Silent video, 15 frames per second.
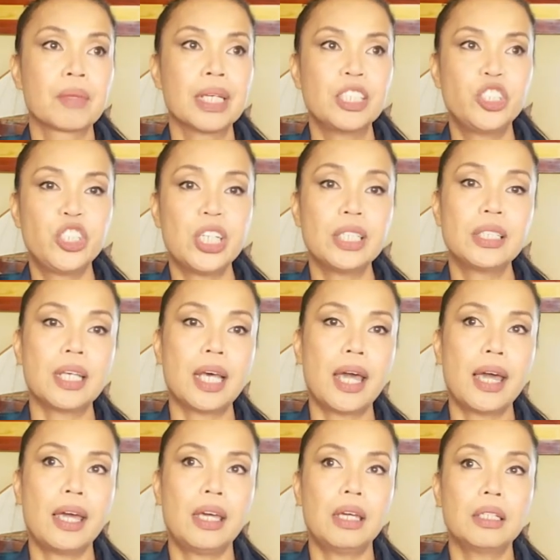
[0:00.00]
She's
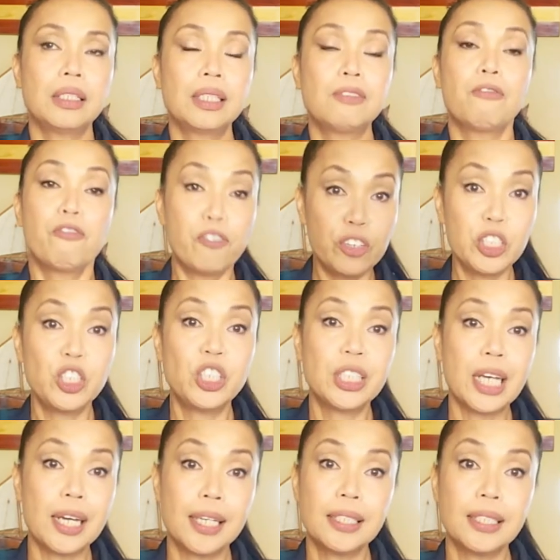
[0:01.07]
a food
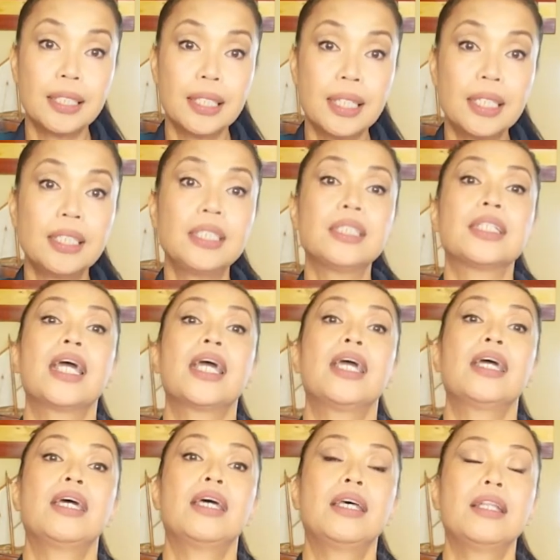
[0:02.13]
scientist
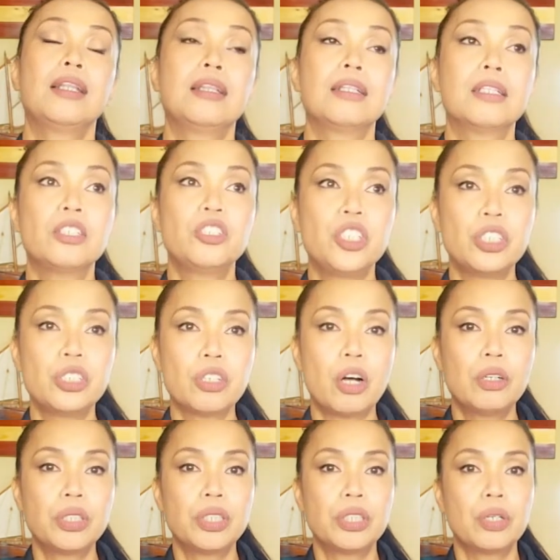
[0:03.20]
and she's
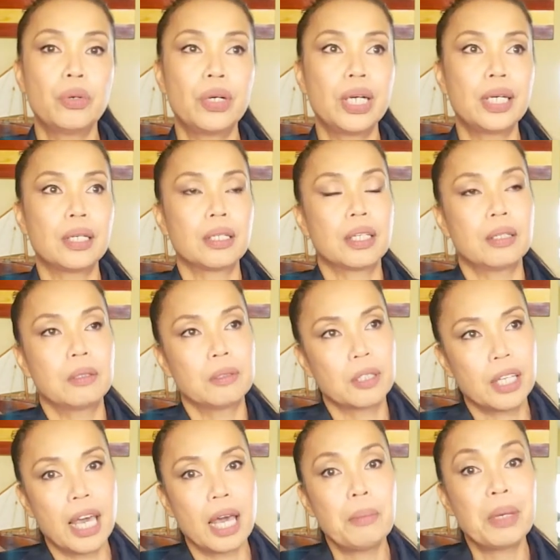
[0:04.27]
also a
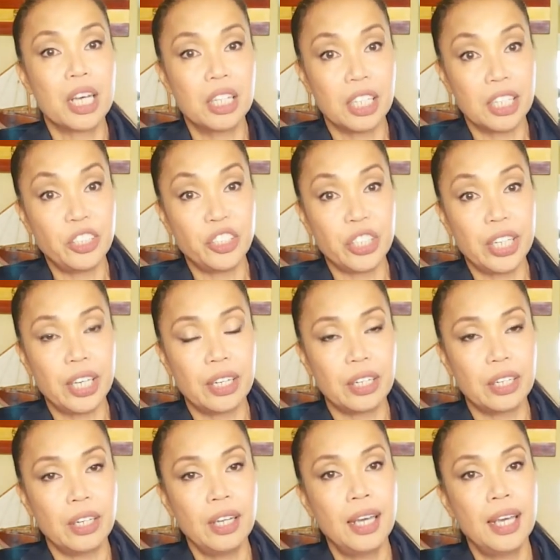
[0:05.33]
chemical
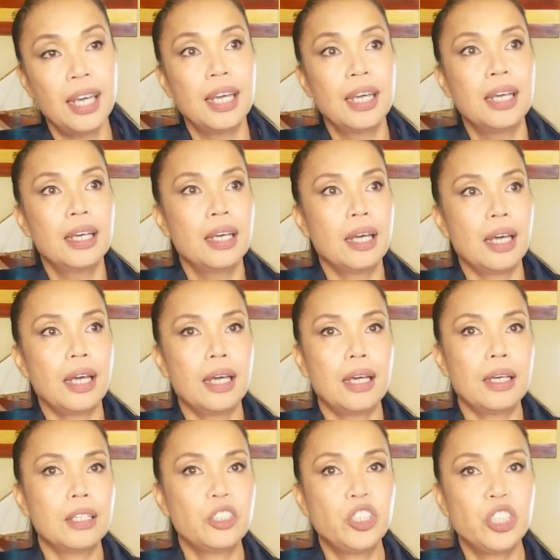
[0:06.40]
engineer.
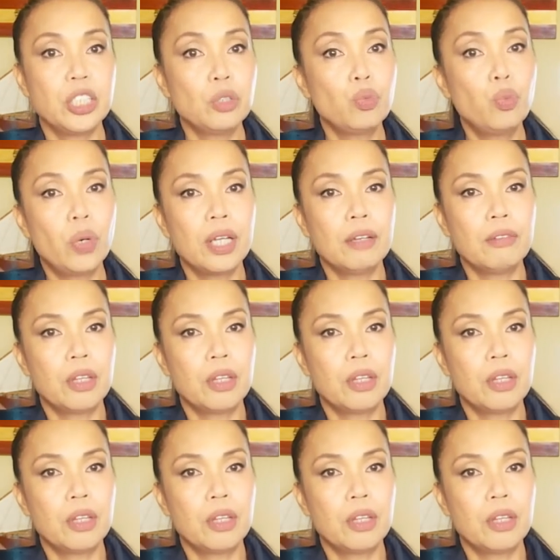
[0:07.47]
And she's one of